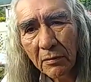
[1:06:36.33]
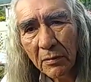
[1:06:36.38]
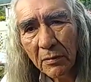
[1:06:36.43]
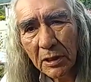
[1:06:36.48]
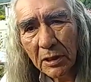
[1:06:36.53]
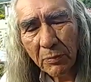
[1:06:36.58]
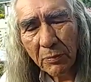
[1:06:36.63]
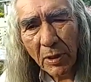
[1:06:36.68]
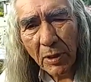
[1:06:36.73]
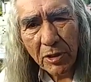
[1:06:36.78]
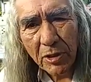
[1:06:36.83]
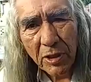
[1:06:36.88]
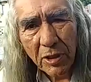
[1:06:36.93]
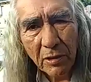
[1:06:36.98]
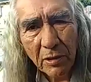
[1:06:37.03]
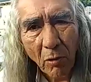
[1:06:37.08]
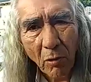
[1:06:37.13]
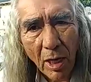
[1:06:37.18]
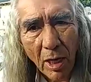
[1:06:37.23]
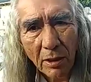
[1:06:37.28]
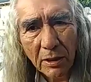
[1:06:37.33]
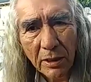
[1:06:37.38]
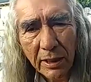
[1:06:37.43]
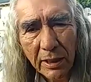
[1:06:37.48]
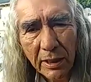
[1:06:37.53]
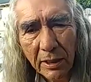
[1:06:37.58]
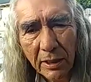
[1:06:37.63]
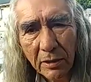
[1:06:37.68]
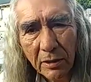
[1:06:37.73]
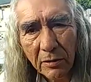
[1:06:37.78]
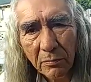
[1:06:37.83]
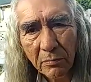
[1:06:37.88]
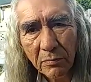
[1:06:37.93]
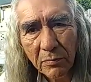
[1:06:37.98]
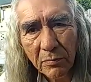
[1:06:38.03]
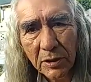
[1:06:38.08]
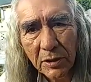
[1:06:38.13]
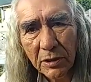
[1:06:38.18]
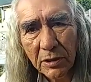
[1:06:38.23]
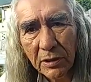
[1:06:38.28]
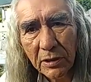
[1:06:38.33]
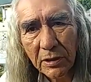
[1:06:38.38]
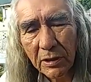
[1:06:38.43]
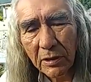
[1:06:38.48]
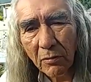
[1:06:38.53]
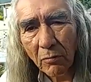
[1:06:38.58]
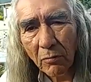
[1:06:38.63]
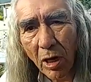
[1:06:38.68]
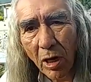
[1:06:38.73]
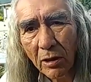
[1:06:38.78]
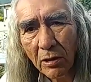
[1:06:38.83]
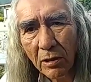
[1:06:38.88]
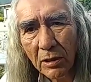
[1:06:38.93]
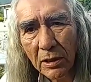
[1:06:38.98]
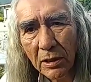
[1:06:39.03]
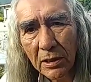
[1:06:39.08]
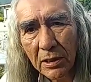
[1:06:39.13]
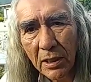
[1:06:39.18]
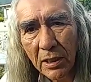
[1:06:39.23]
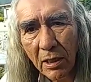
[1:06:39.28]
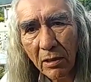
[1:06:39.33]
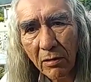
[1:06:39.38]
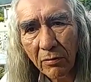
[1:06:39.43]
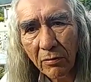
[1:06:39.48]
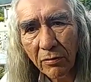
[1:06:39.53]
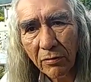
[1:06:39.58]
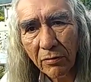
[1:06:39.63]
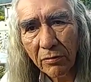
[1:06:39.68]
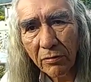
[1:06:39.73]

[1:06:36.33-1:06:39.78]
especially the water kingdoms and the water itself,